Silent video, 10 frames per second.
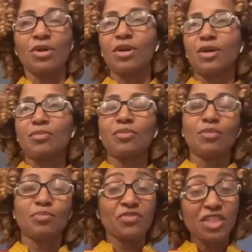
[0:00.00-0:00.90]
uh,
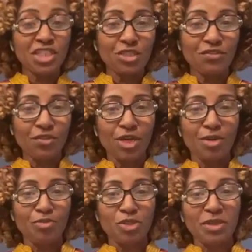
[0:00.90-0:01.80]
prevention of
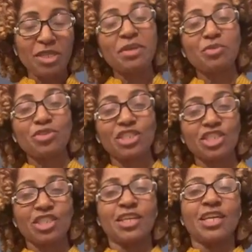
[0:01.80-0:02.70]
uh, postpartum hemorrhage,